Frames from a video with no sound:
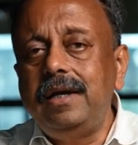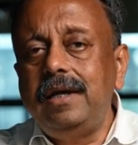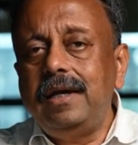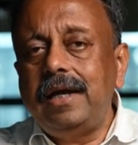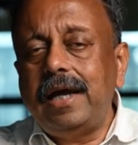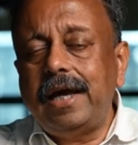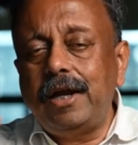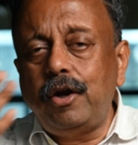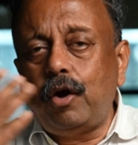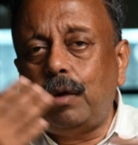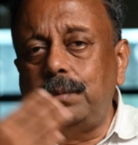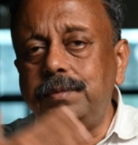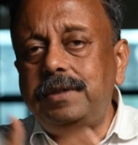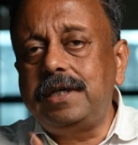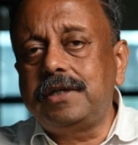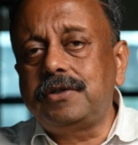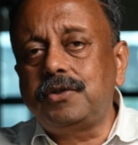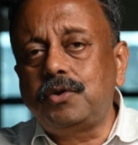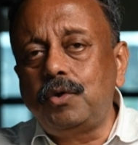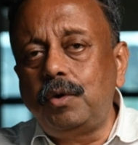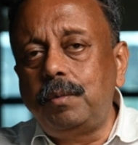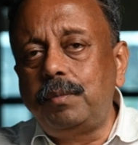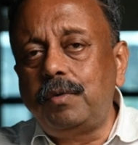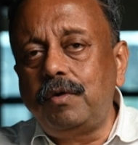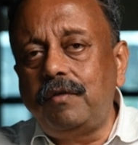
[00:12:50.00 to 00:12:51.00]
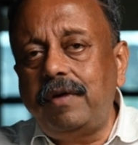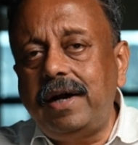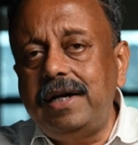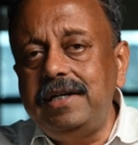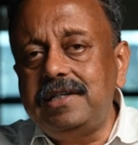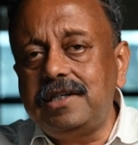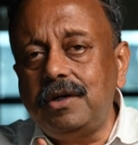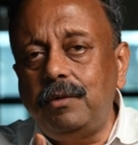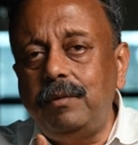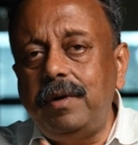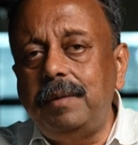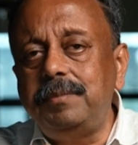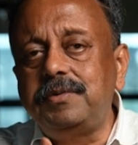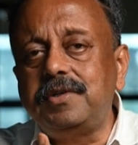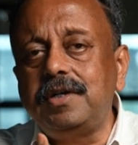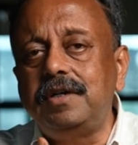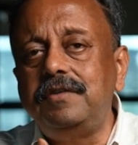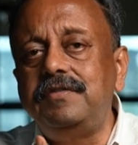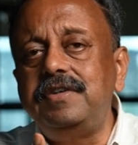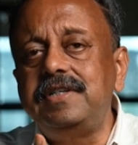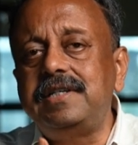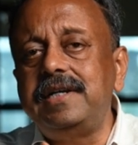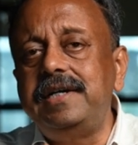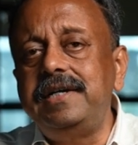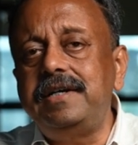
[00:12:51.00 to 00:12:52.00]
an object store provides a web
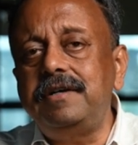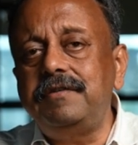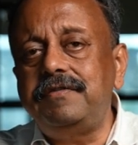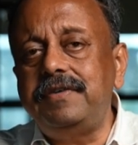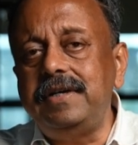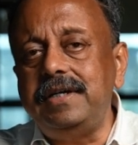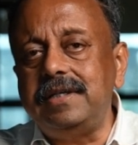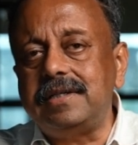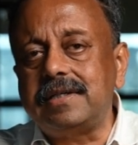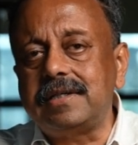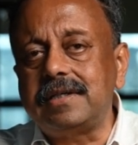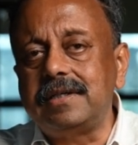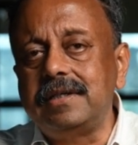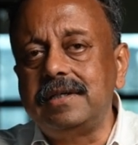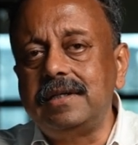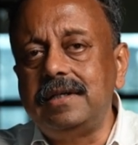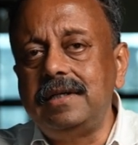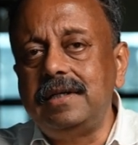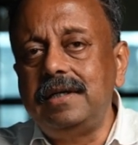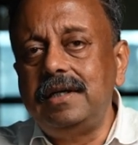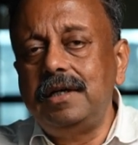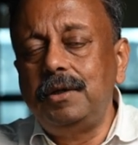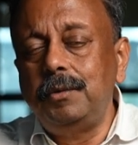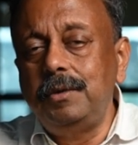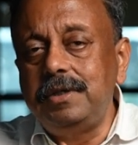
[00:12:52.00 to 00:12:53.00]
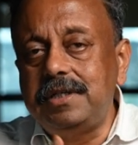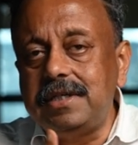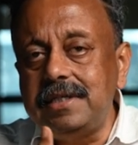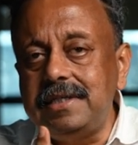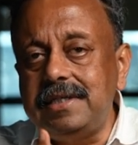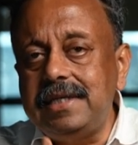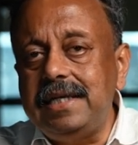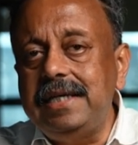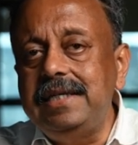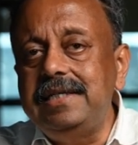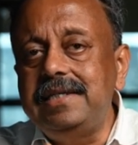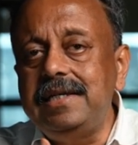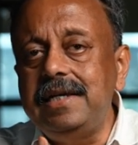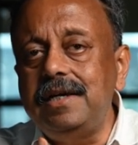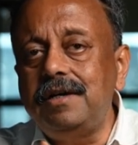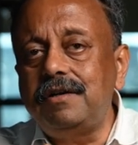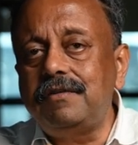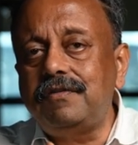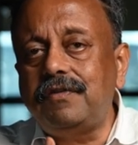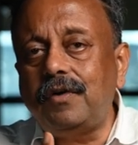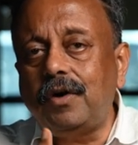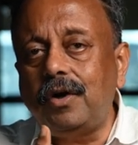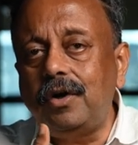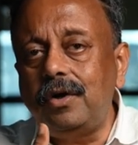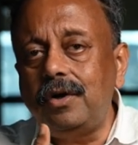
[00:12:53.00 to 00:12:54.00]
service interface, which is easier
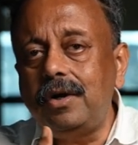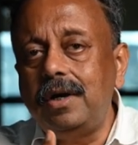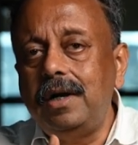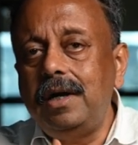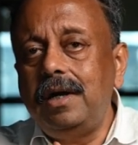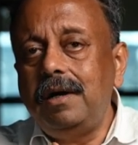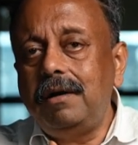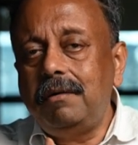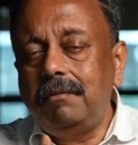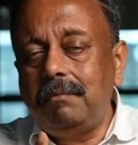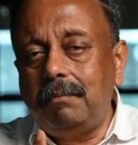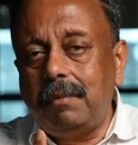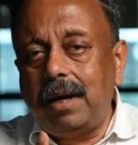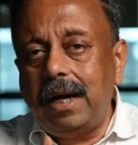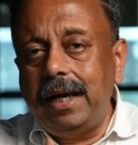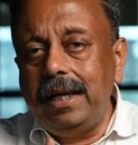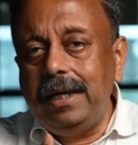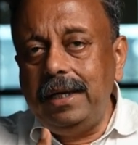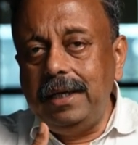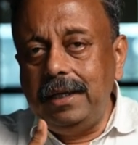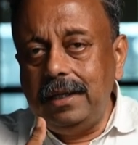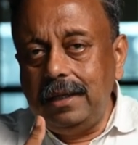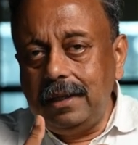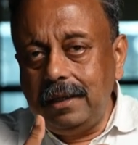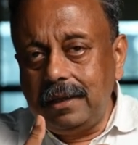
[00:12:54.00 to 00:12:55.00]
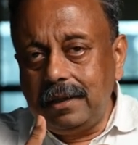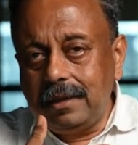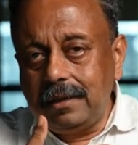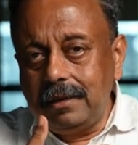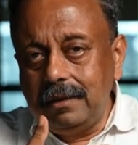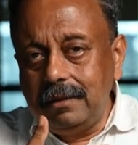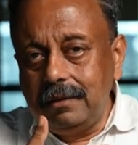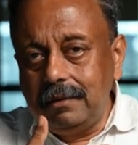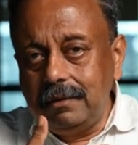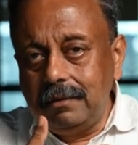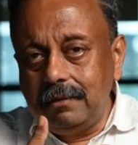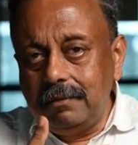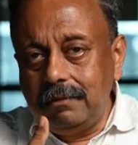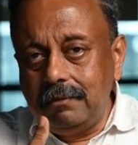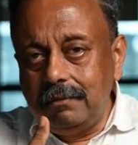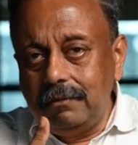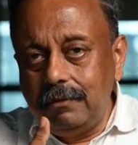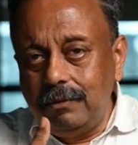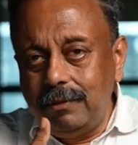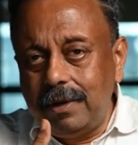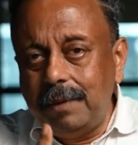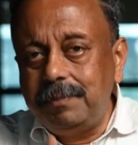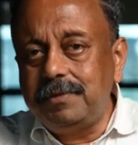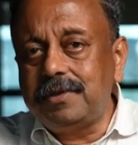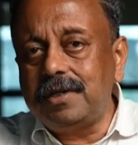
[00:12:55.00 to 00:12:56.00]
for my
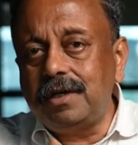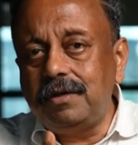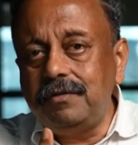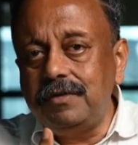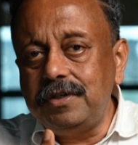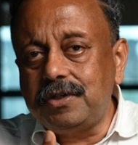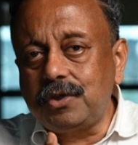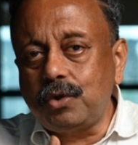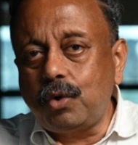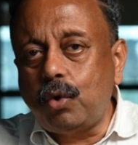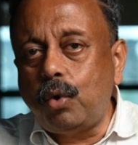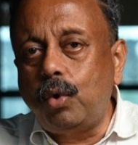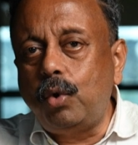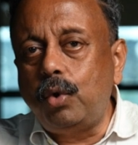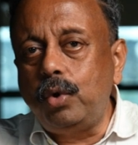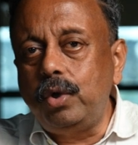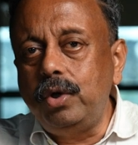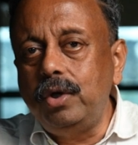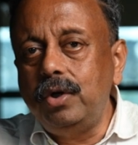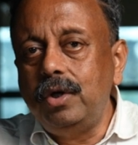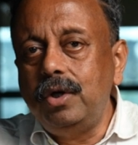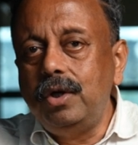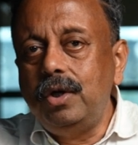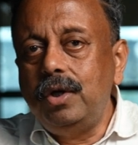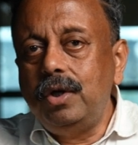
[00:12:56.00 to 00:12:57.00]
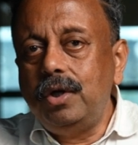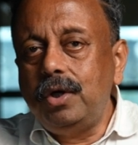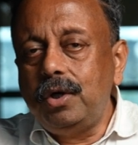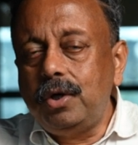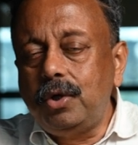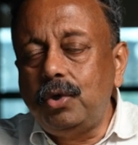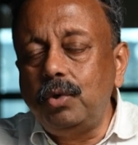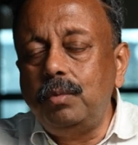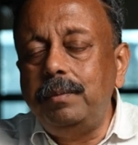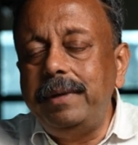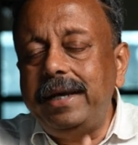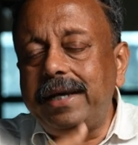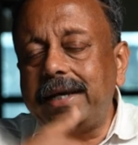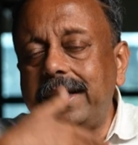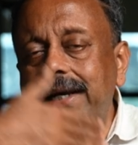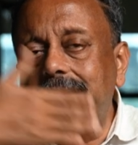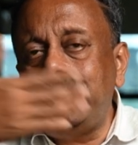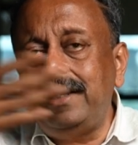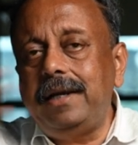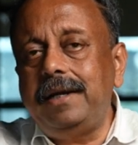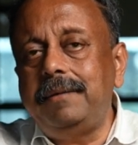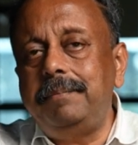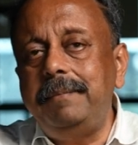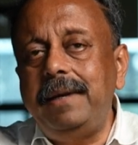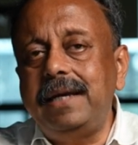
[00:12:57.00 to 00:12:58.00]
web service code to make.
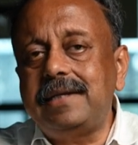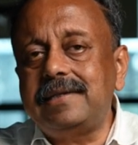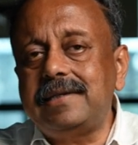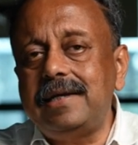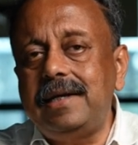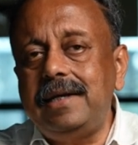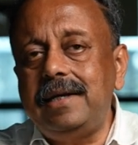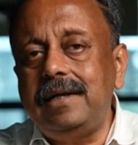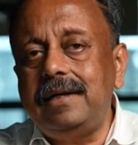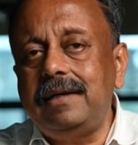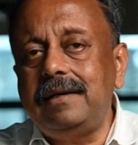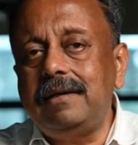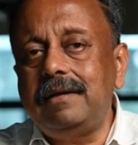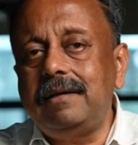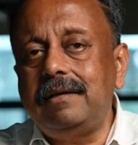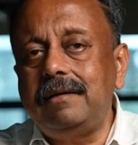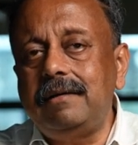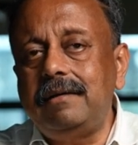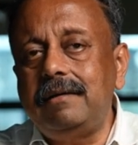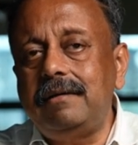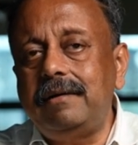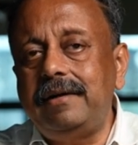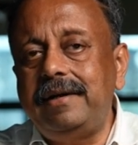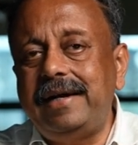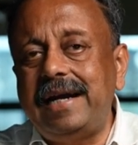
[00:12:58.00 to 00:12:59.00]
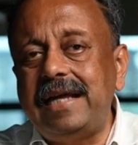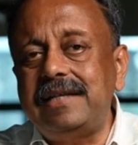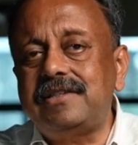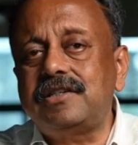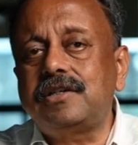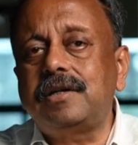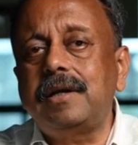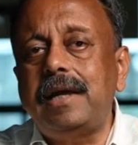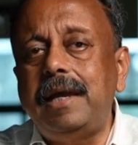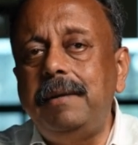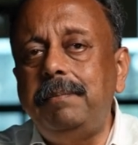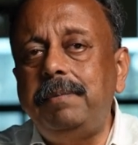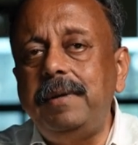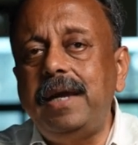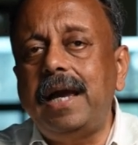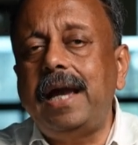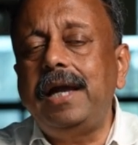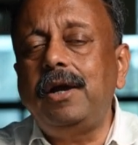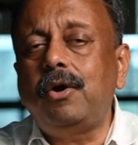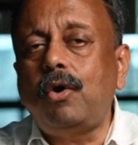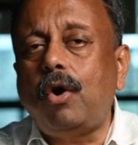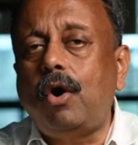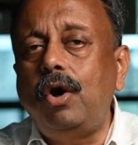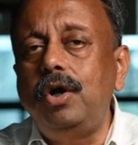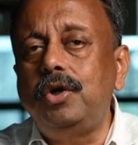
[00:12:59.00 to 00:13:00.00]
It makes an REST API
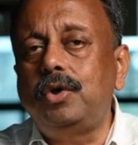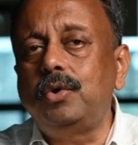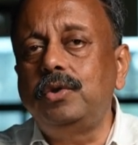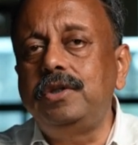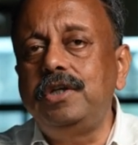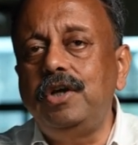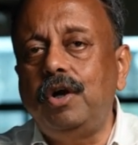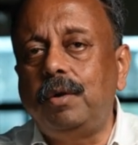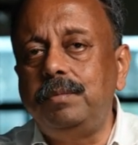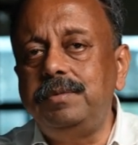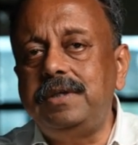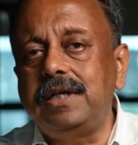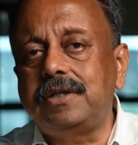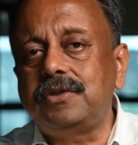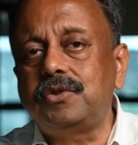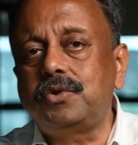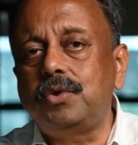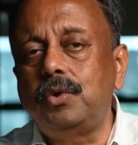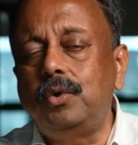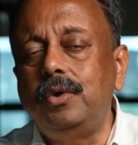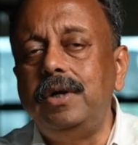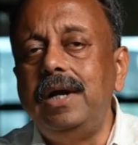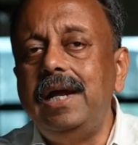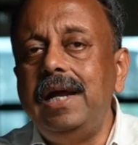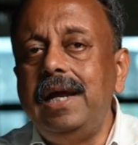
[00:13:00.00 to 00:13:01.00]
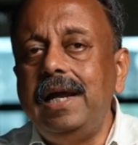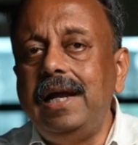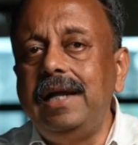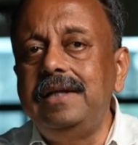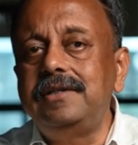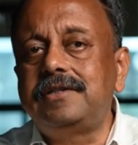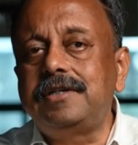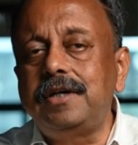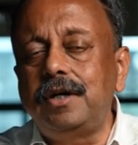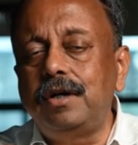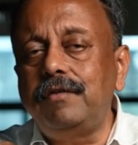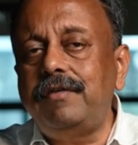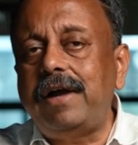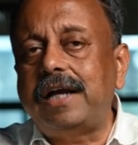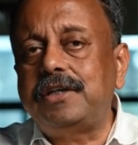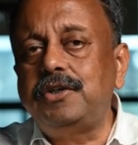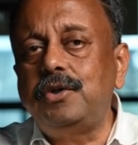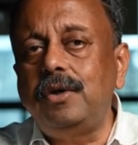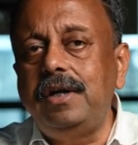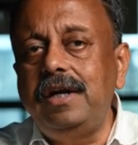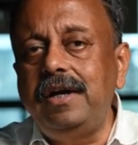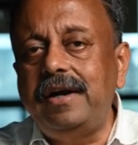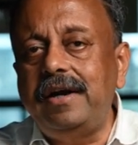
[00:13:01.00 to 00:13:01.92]
call to the object store instead of actually